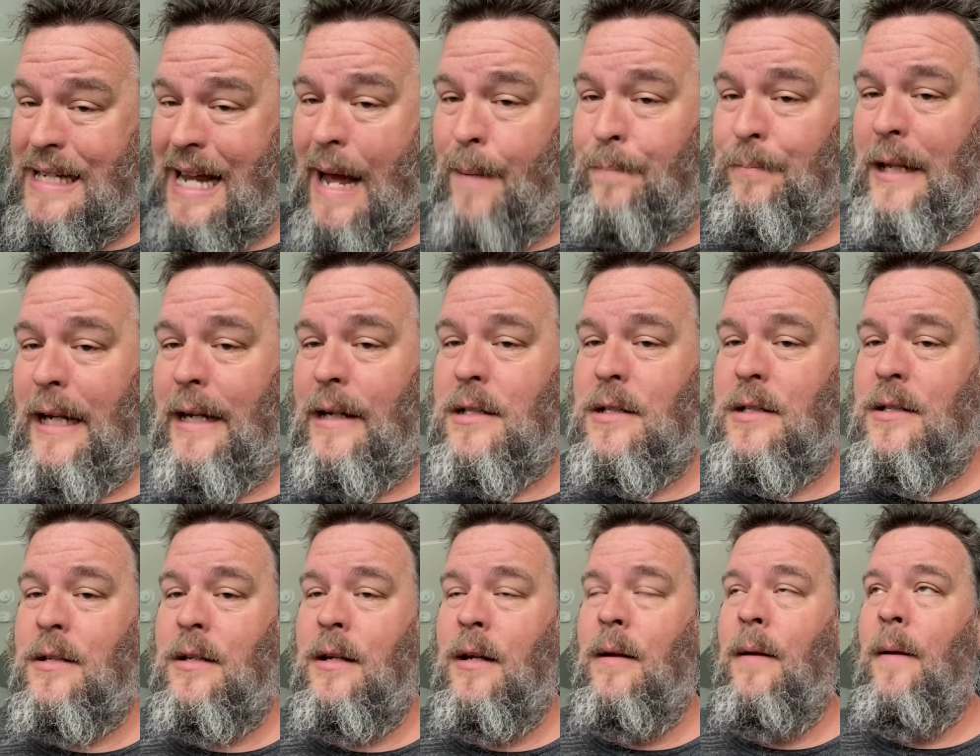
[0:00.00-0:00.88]

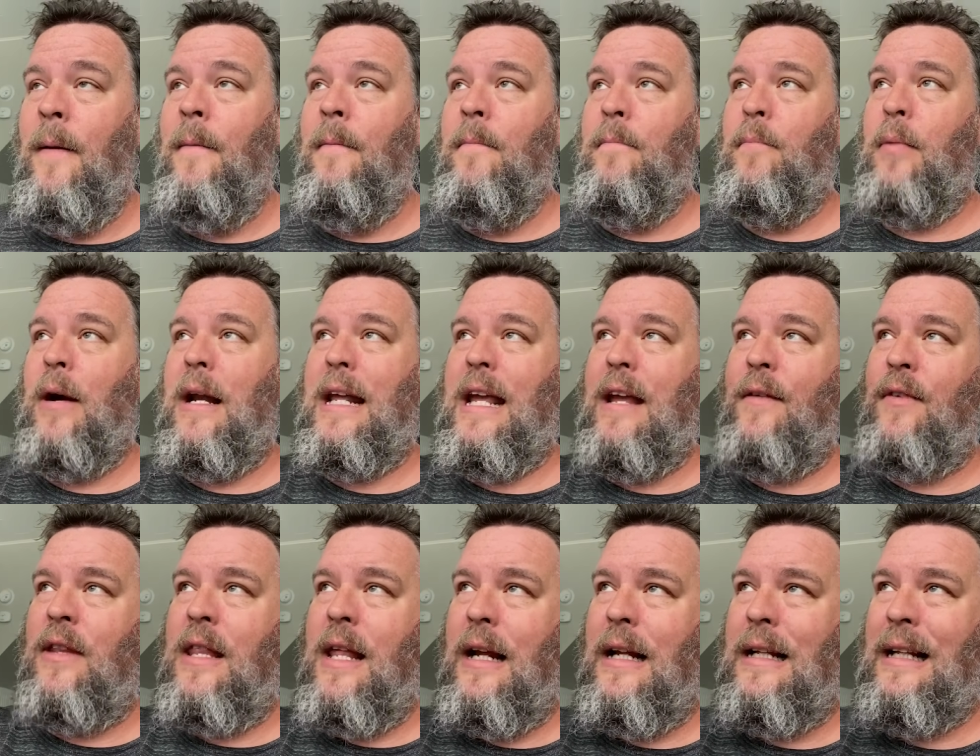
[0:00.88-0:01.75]
Optics, but
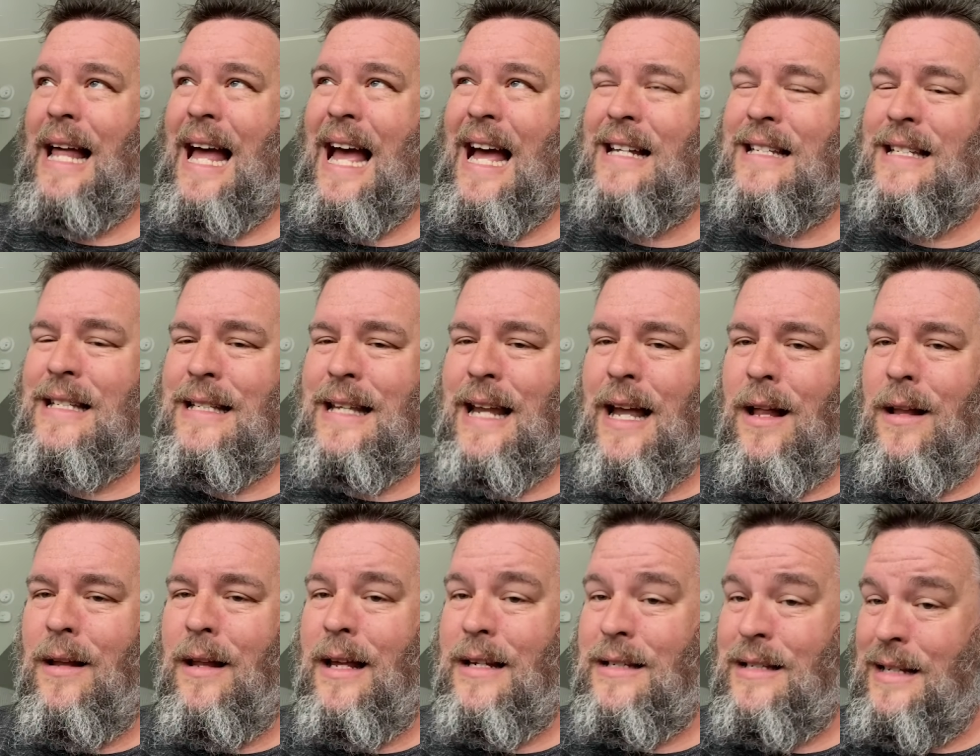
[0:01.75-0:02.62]
even the glass
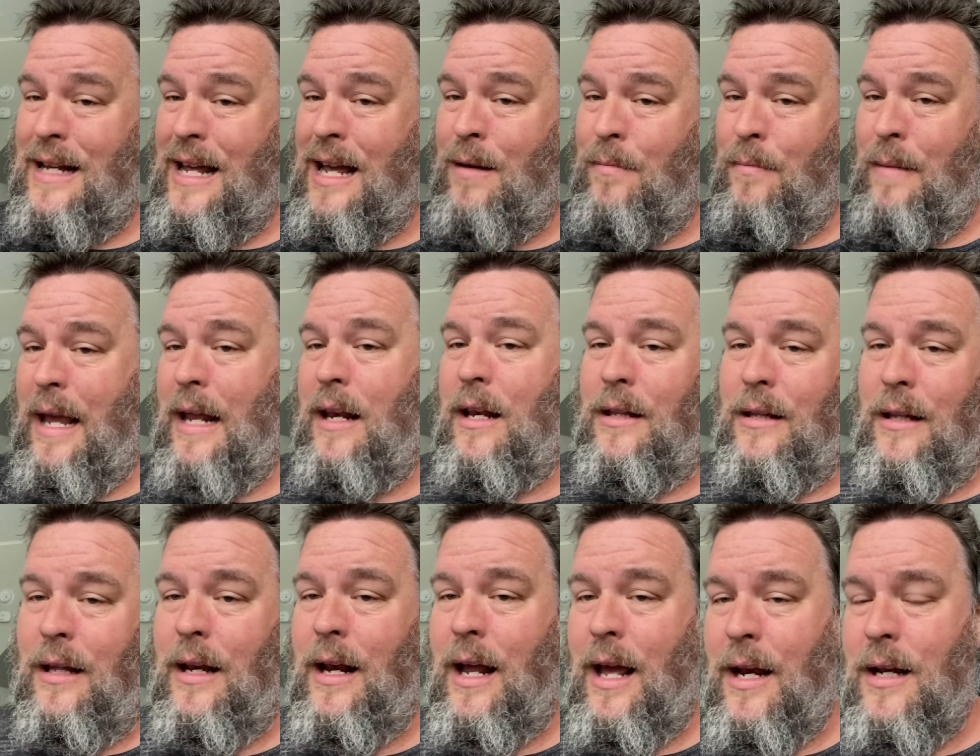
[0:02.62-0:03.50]
still is not made in the
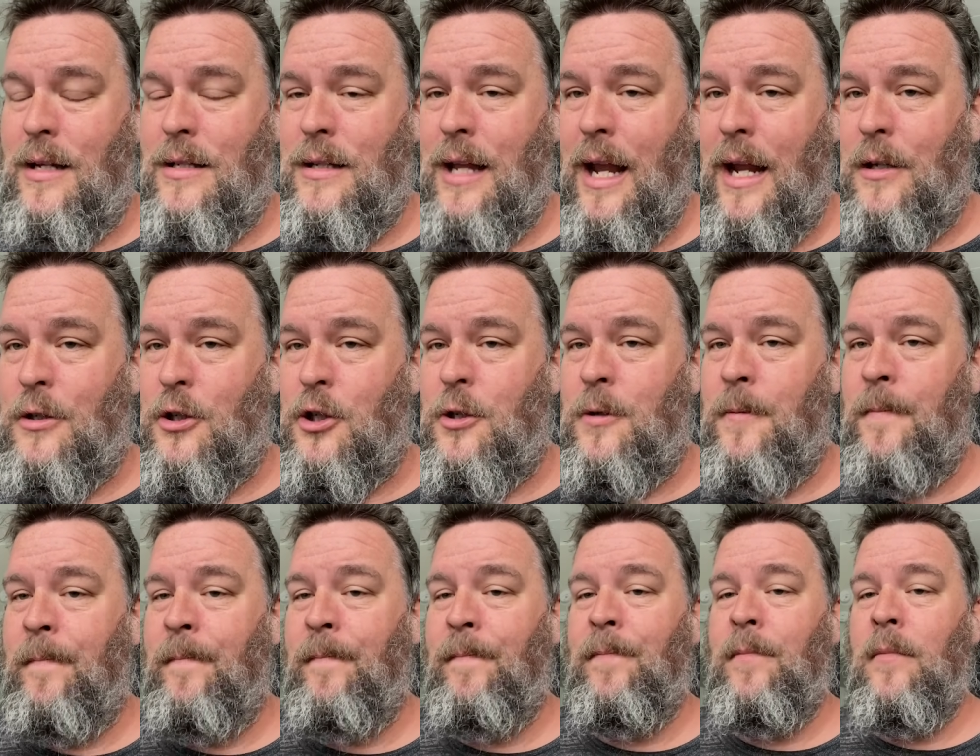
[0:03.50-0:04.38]
United States.
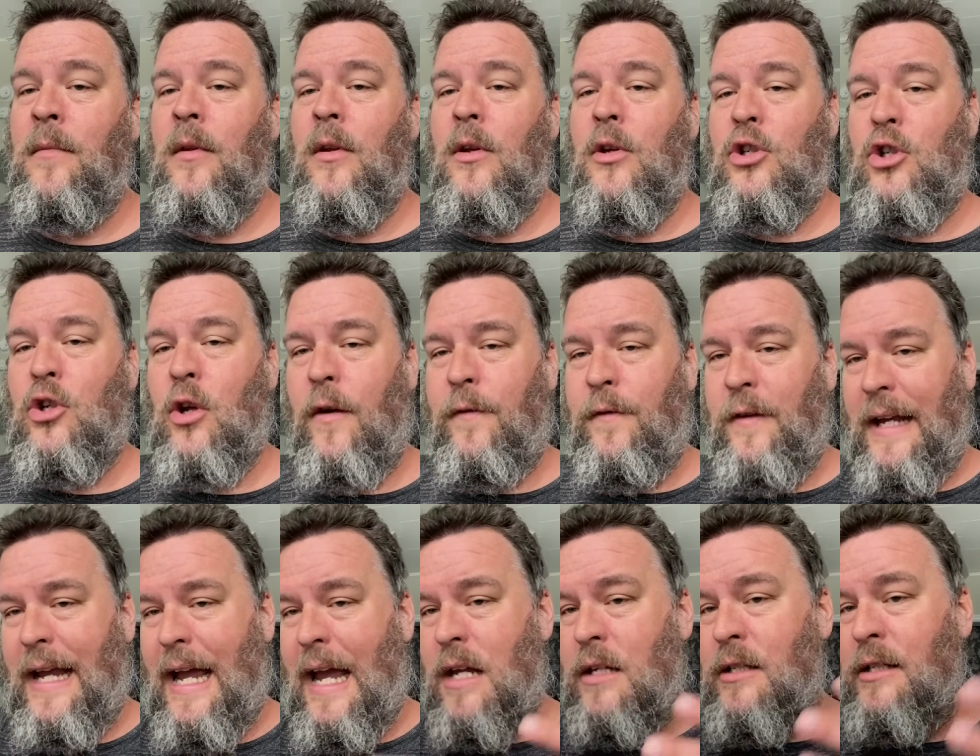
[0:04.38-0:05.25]
So if you
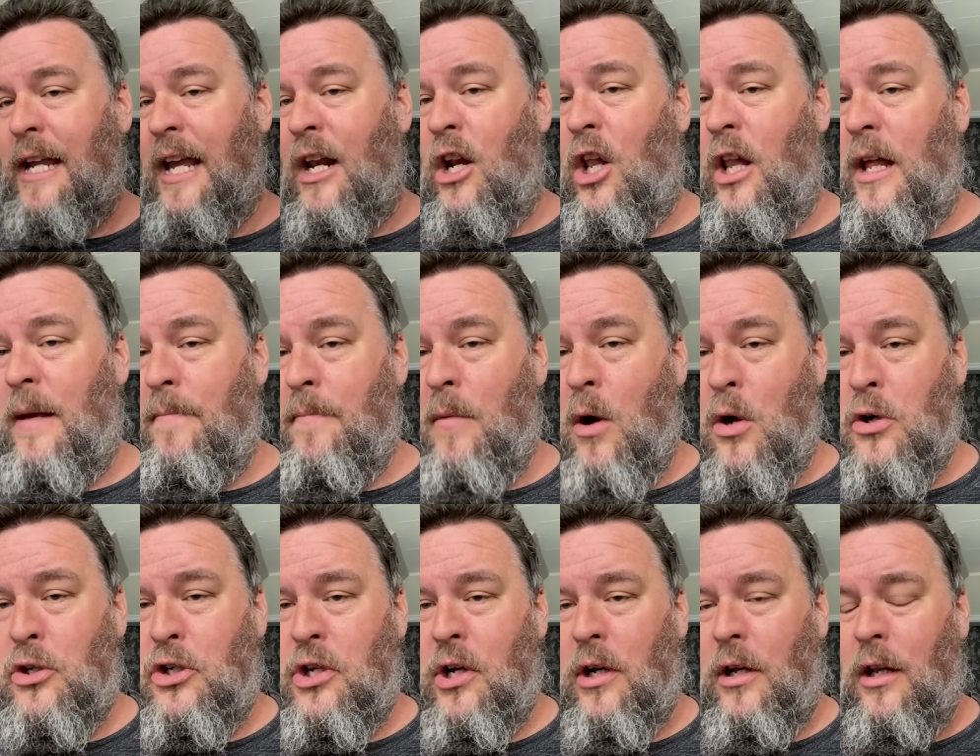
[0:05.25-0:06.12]
guys get all
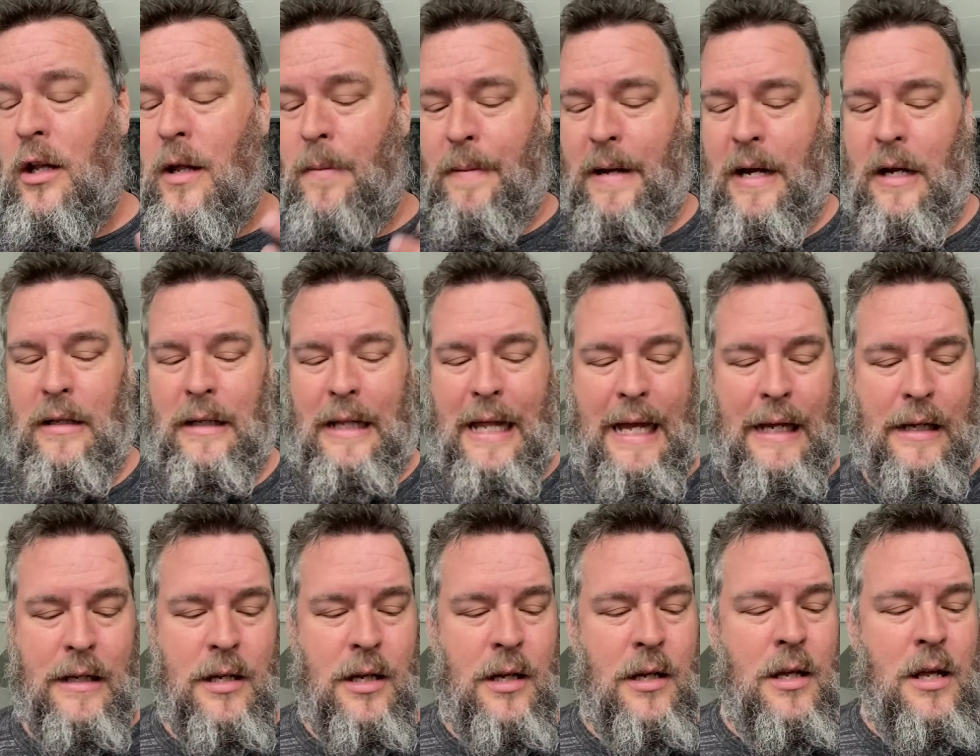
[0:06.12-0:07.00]
emotional about
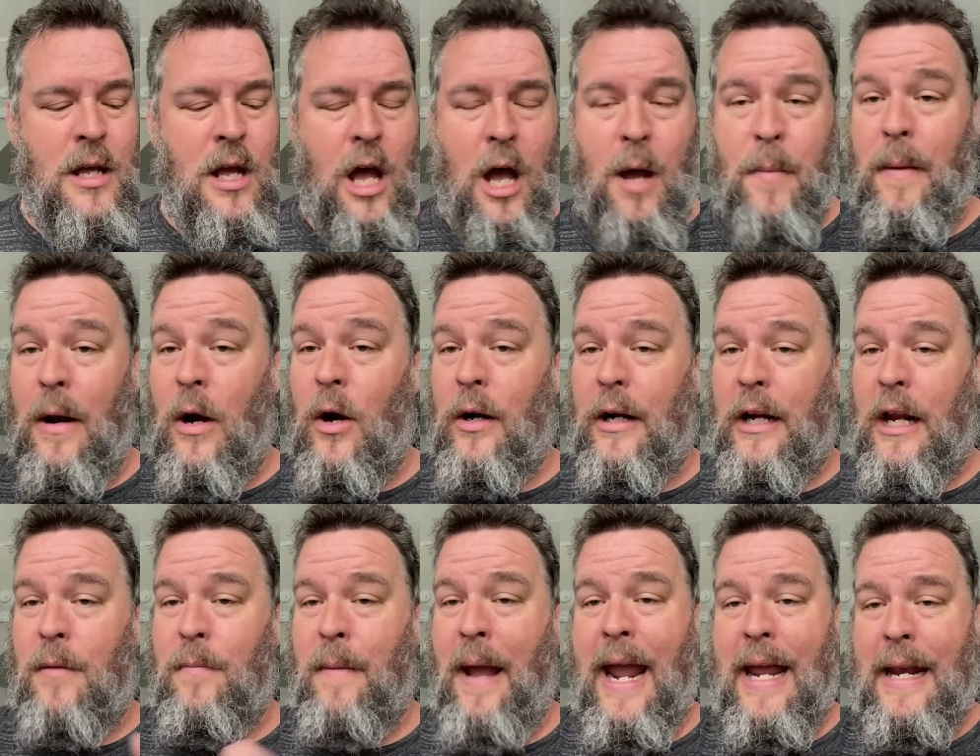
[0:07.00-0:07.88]
like
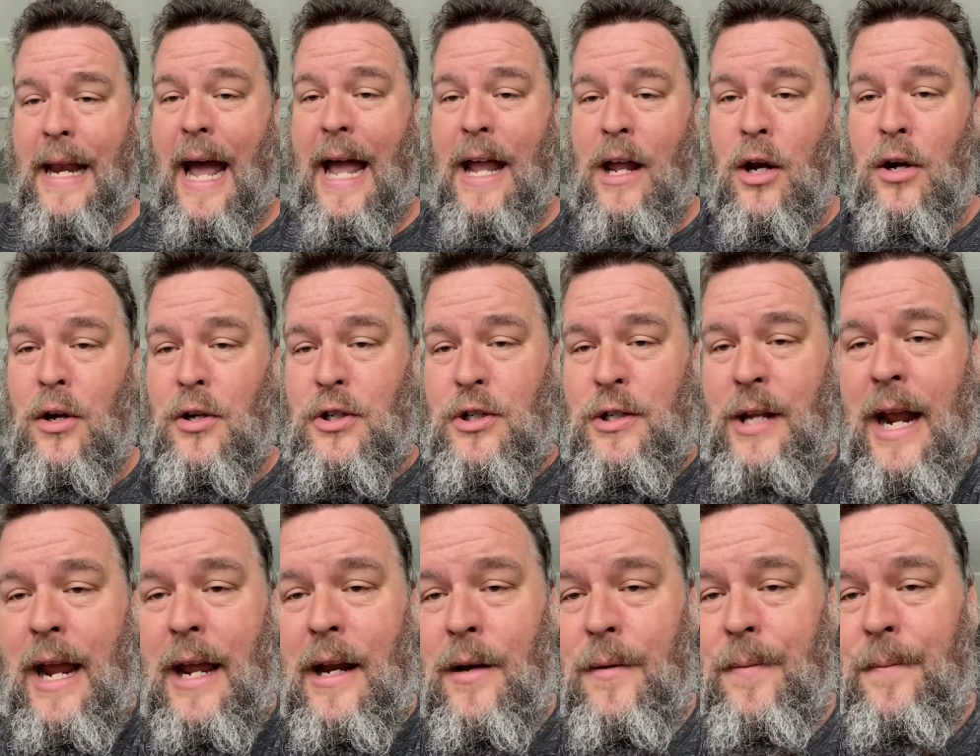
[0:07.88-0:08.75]
American-made, I
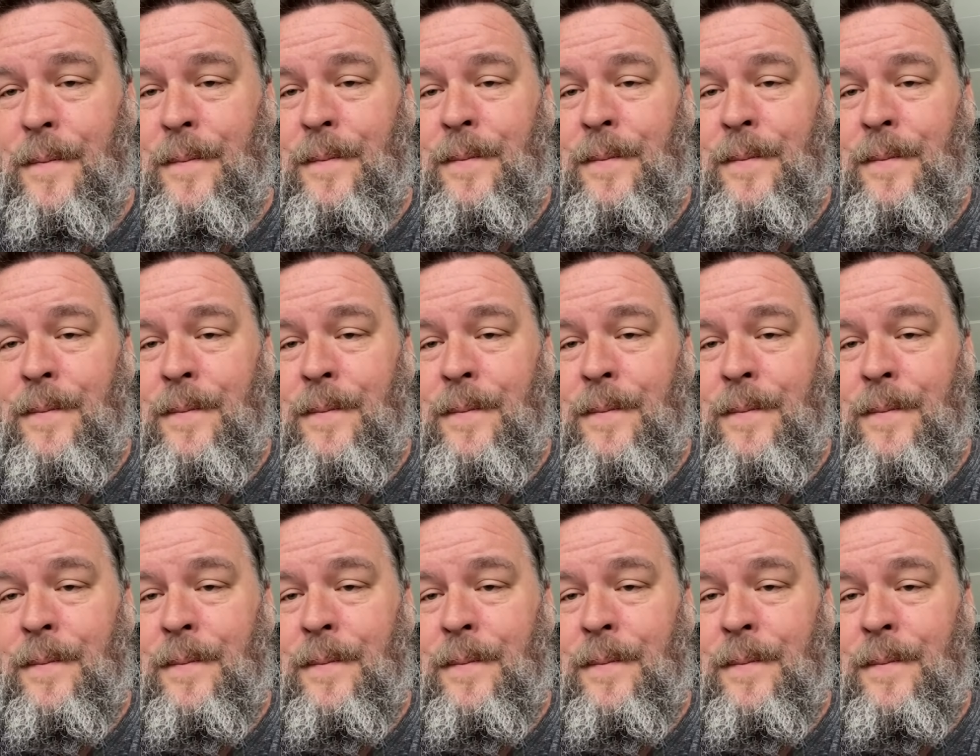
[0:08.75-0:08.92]
understand.